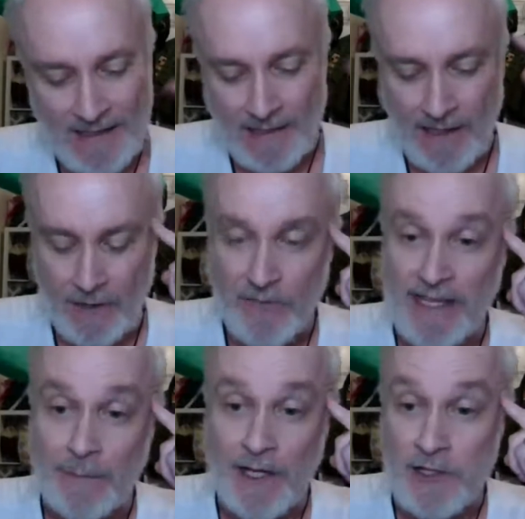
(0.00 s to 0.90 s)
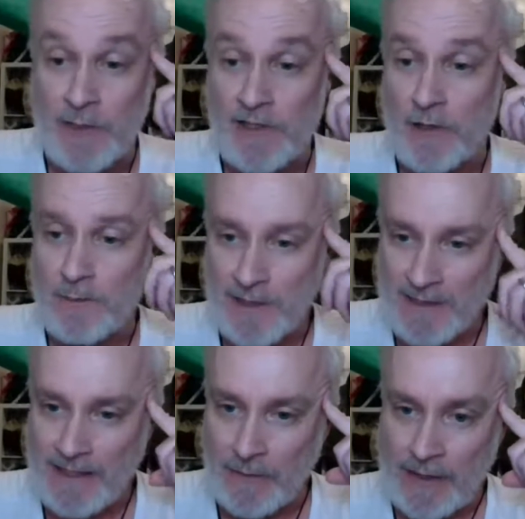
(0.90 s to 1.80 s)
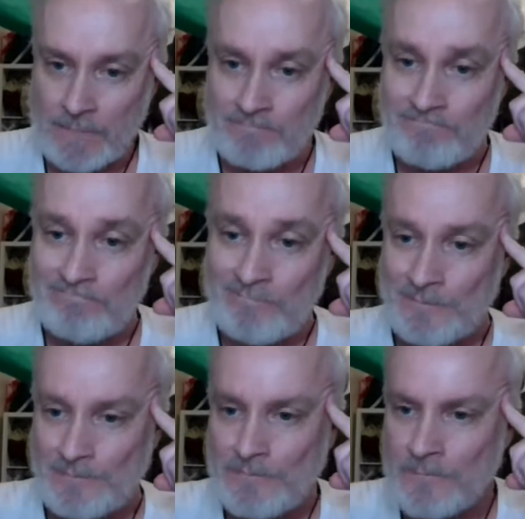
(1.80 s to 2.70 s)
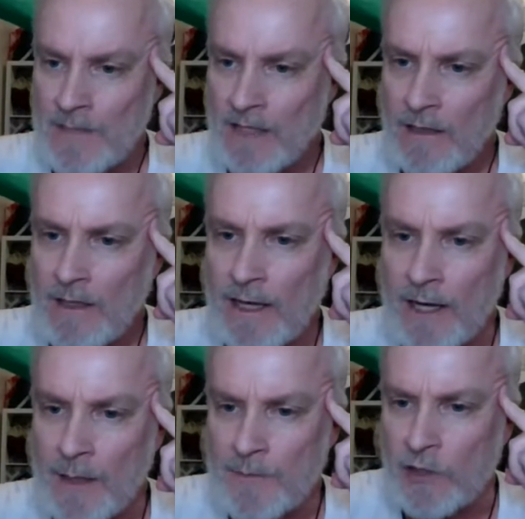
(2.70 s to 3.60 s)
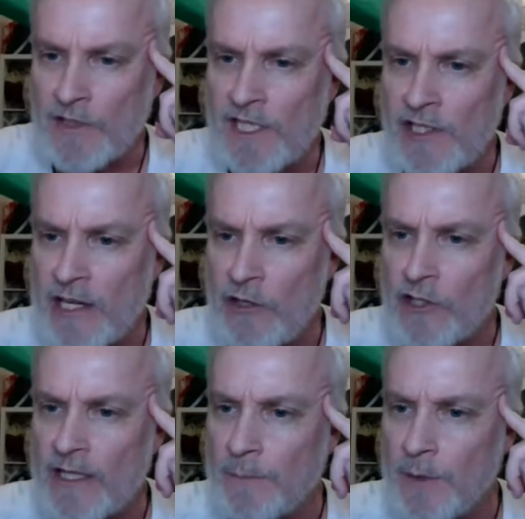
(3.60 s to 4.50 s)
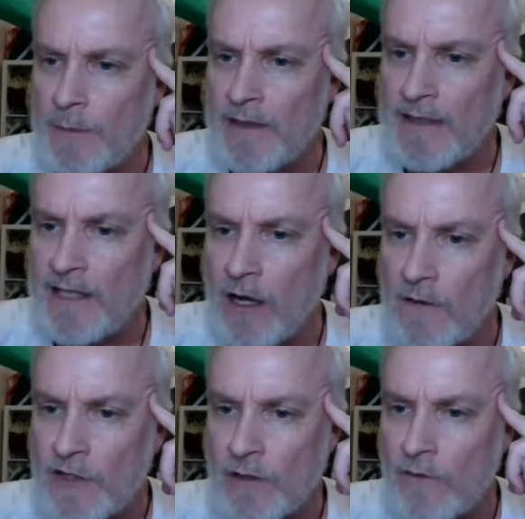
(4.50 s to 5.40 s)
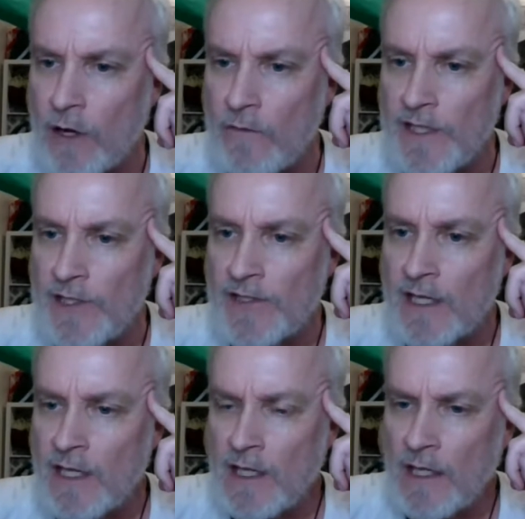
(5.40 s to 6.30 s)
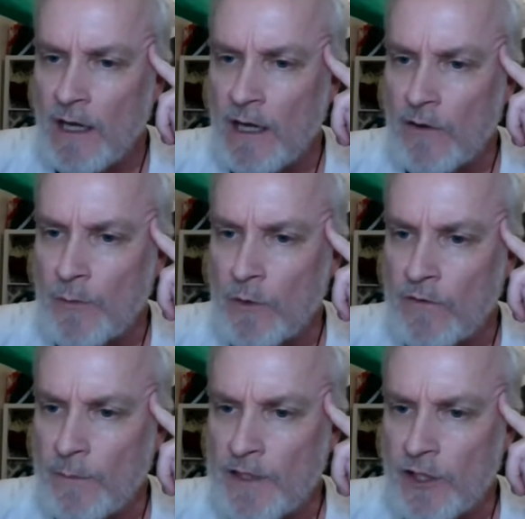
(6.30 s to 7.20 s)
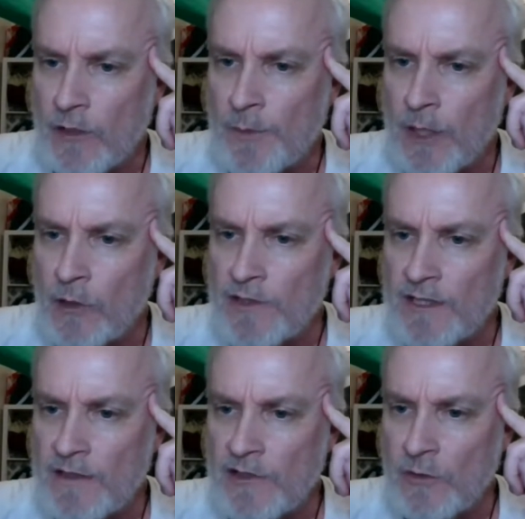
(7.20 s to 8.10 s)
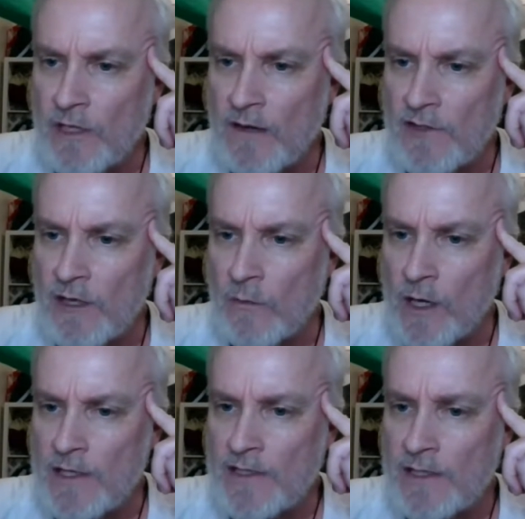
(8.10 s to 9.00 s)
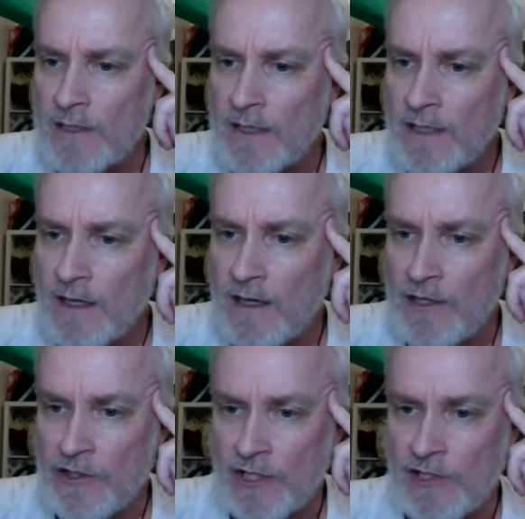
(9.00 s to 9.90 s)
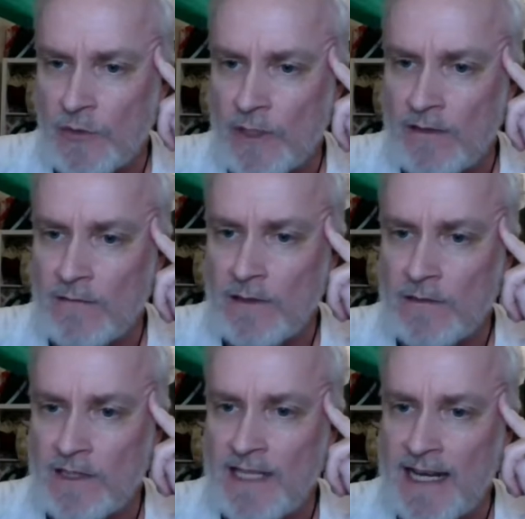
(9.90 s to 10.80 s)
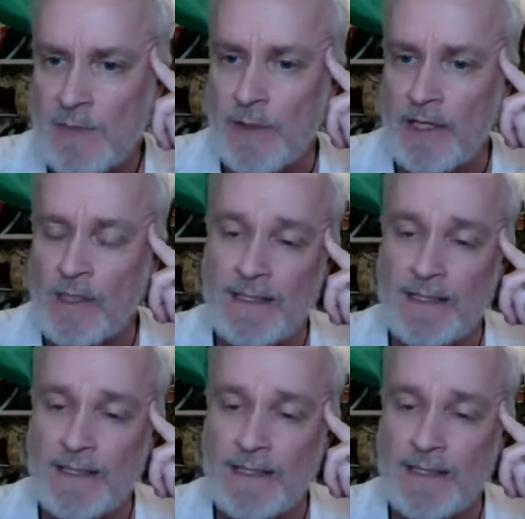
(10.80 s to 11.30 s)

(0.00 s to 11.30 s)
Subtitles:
I don't think anybody should be disarmed, but anyway. So CJ, you should implement that the officer involved is removed from his or her post, and then sue the officer. Otherwise, you're just suing the taxpayer.